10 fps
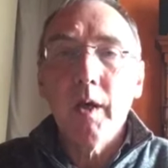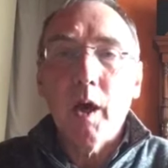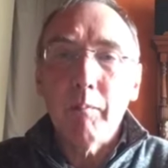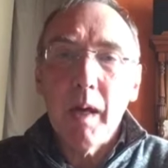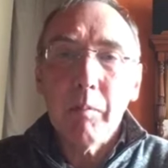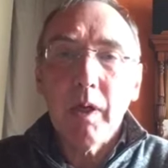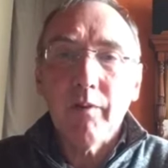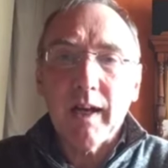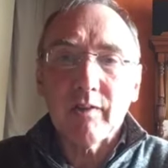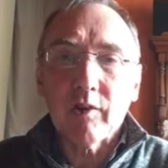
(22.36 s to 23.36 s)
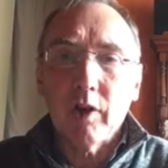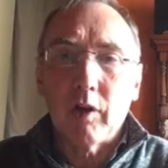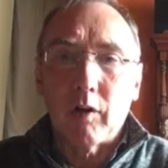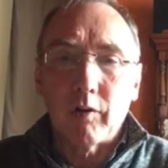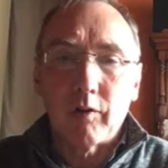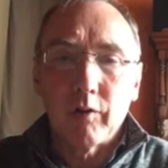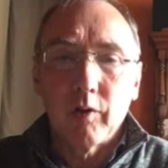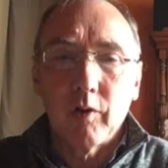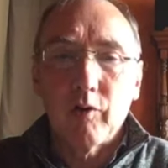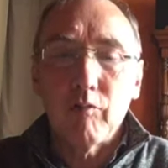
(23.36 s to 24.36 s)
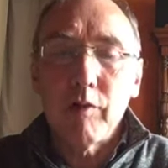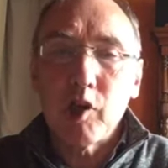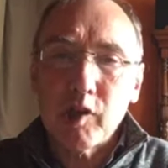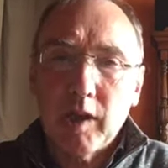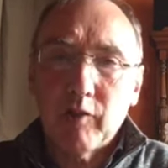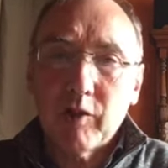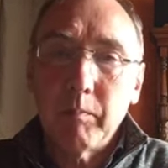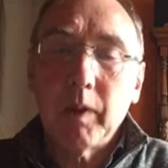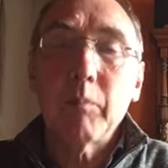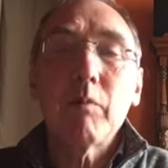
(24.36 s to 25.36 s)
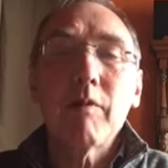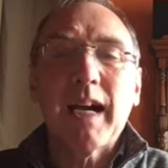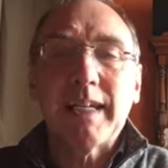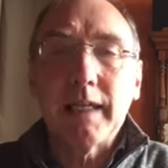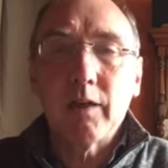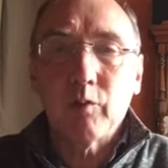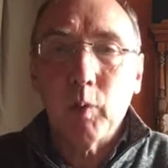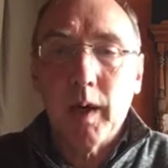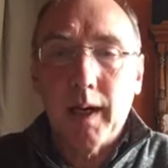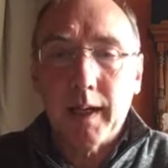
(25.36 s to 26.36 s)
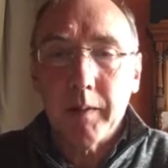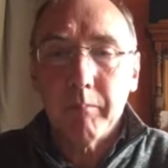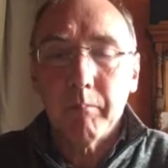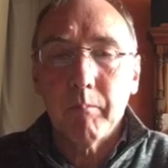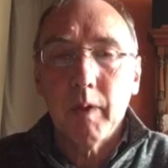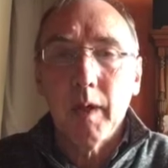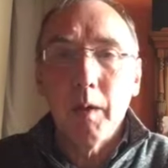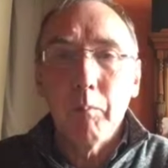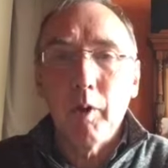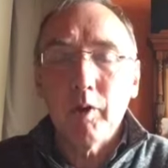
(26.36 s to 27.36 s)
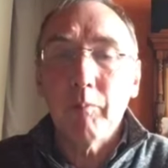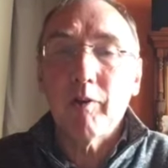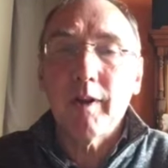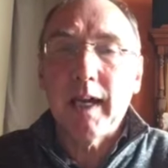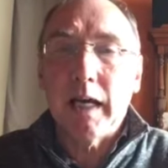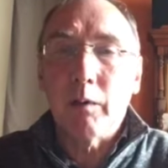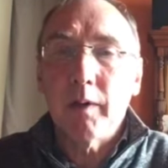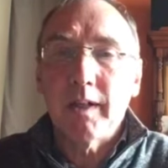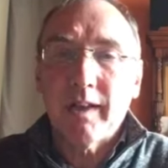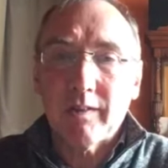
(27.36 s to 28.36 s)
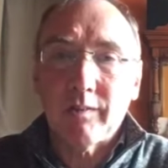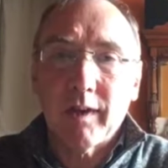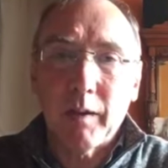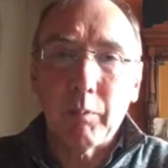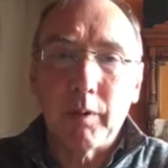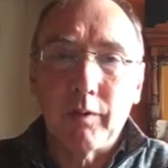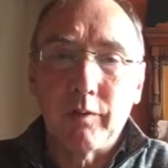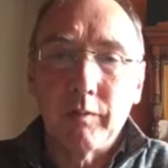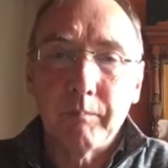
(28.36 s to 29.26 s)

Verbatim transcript: and maybe you've asked God to reach out to them in a miraculous way. But up to now, it hasn't happened.